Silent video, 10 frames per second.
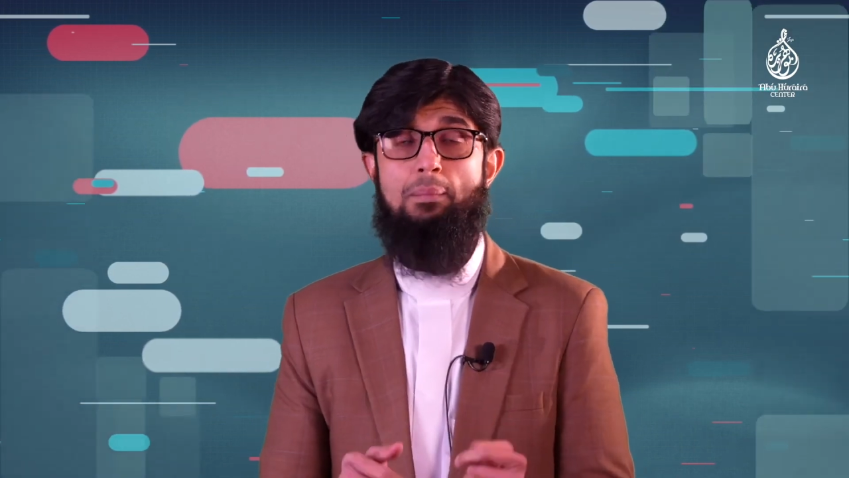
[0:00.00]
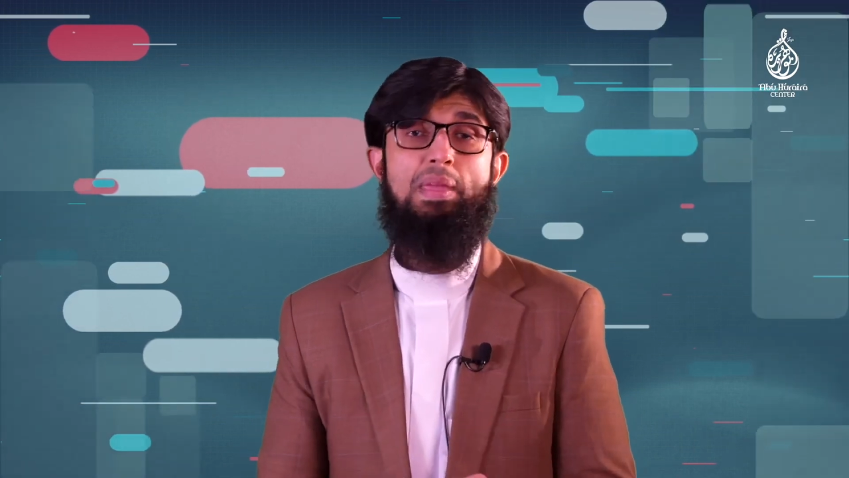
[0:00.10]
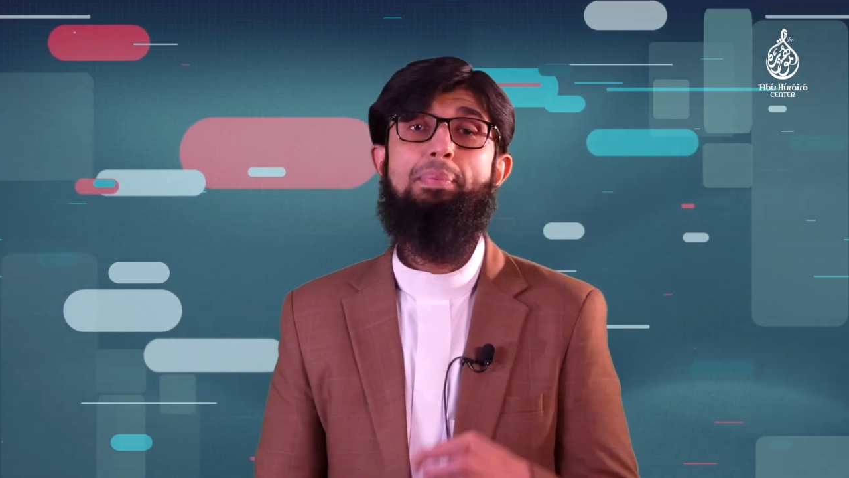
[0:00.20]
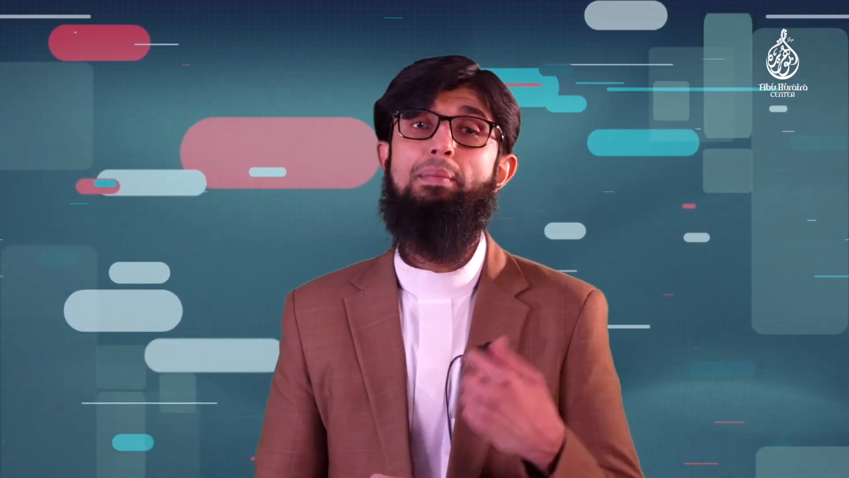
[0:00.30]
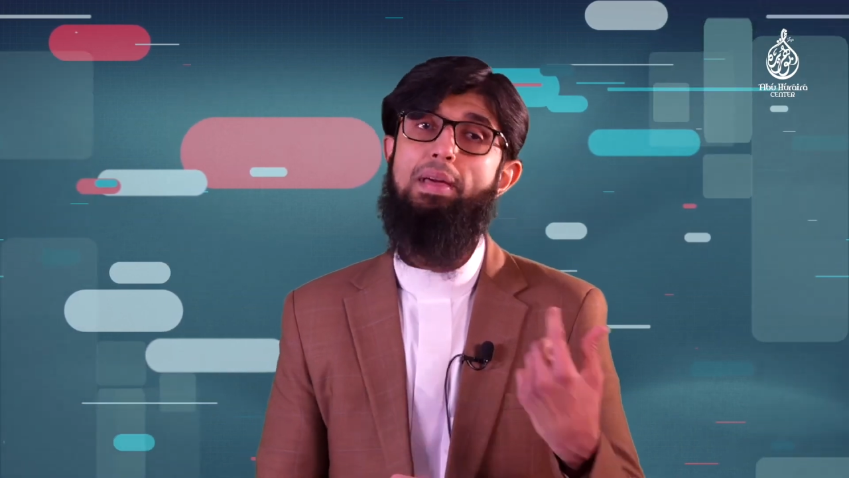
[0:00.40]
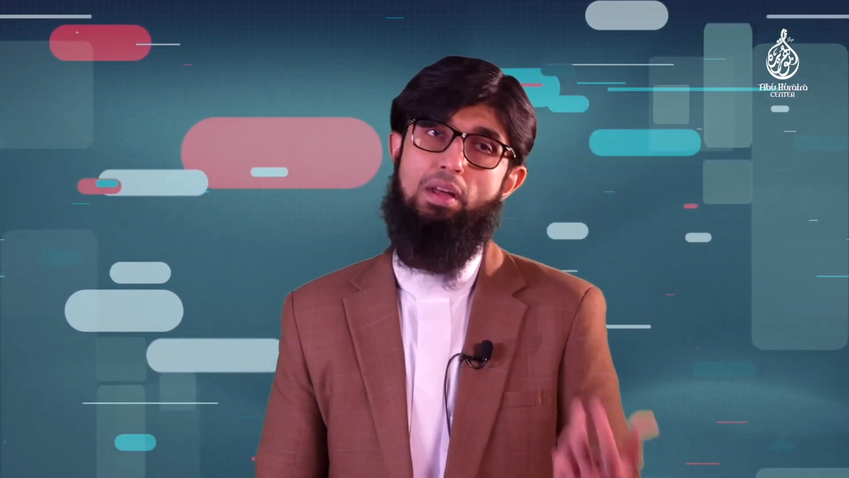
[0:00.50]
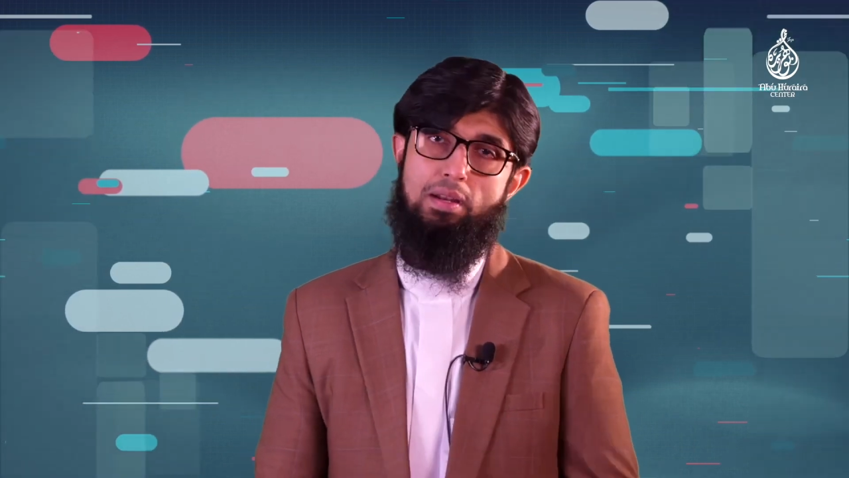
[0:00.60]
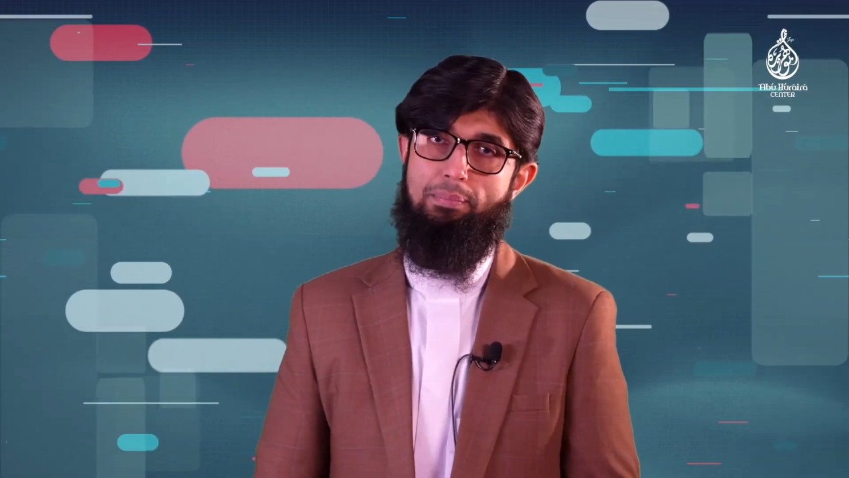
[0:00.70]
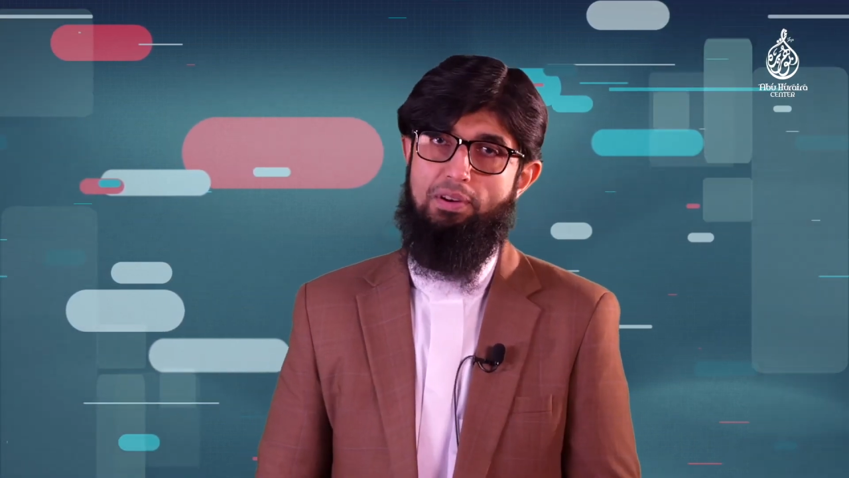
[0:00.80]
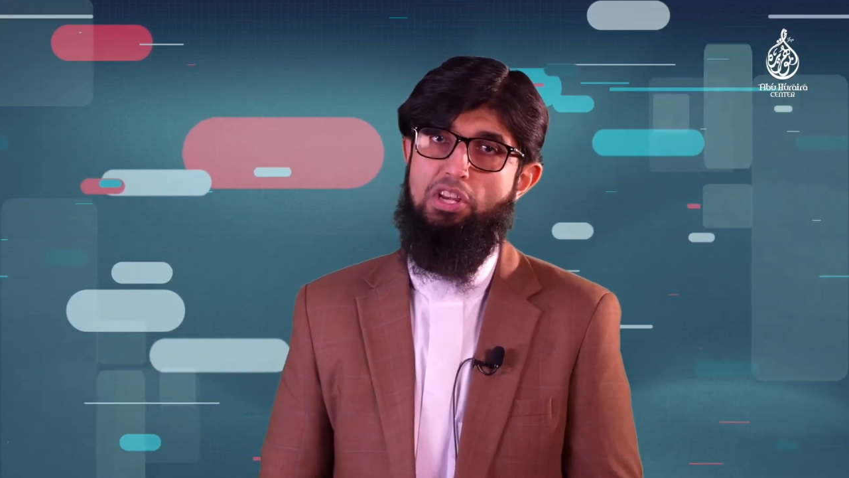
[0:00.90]
people may
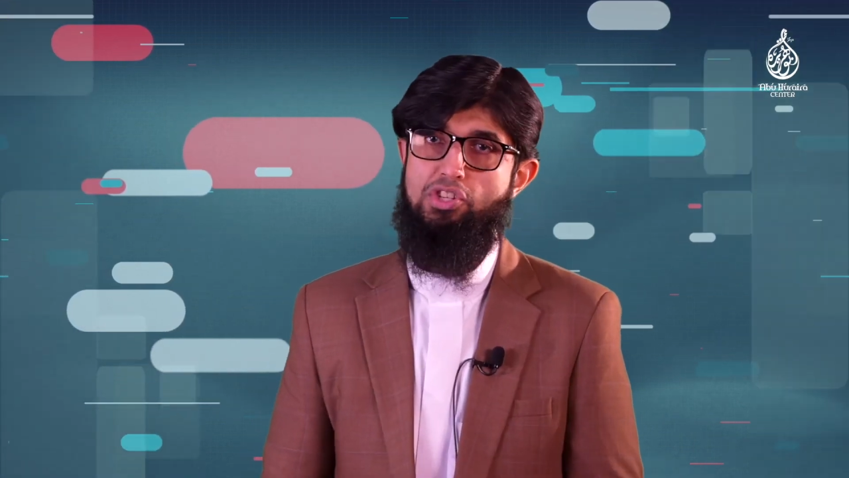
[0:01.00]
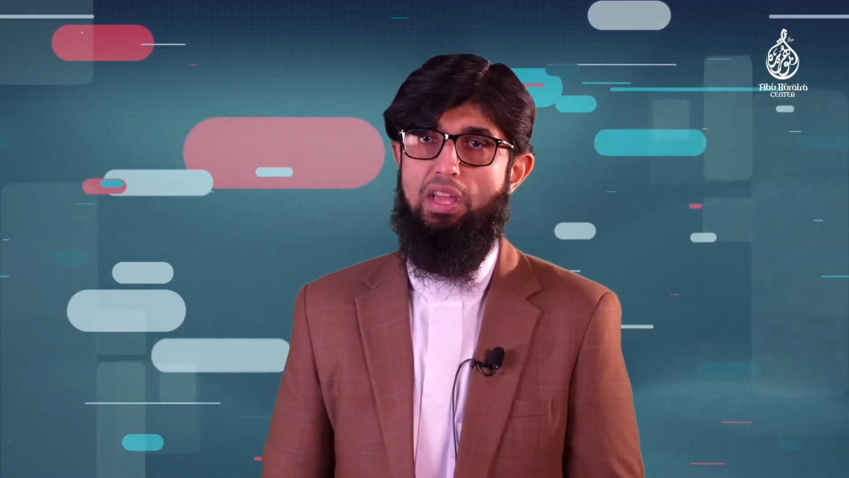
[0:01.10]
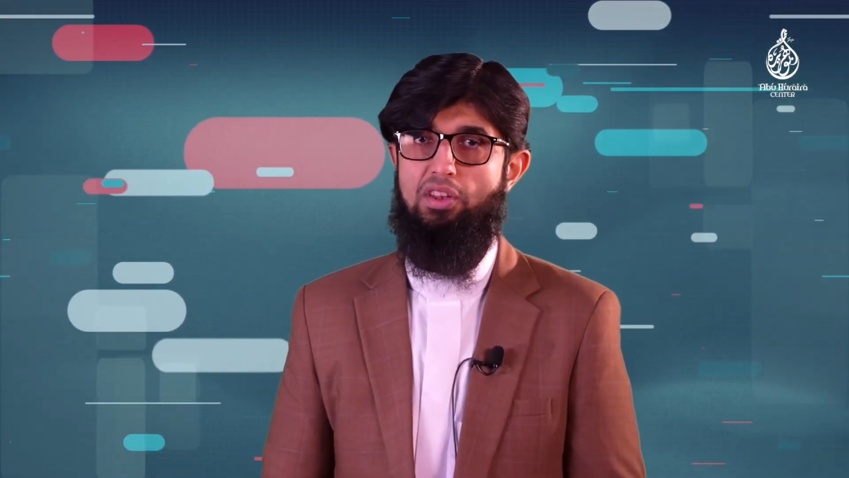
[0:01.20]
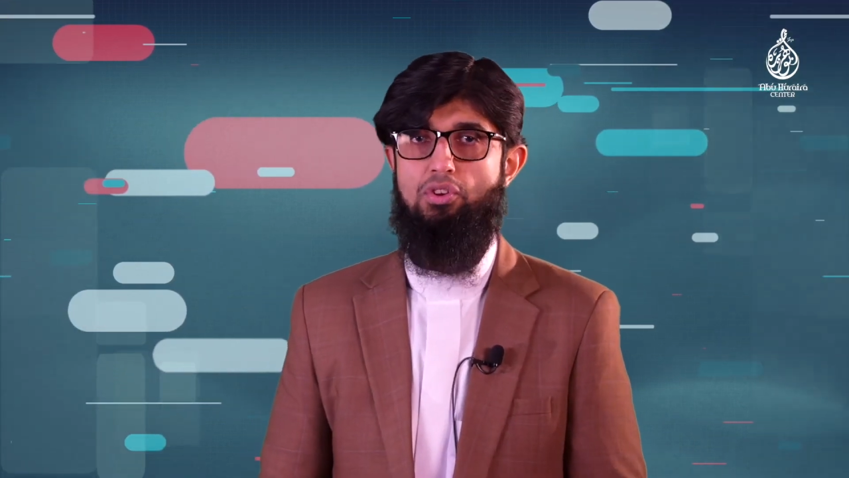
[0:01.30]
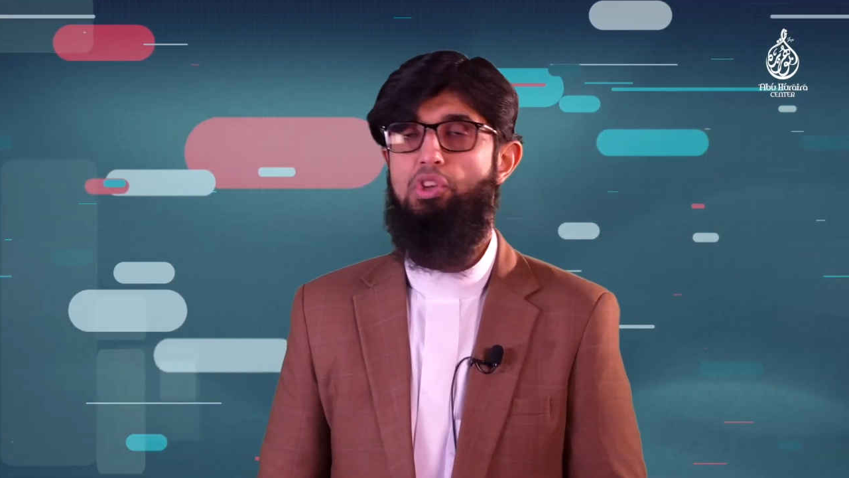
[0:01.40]
not appreciate you,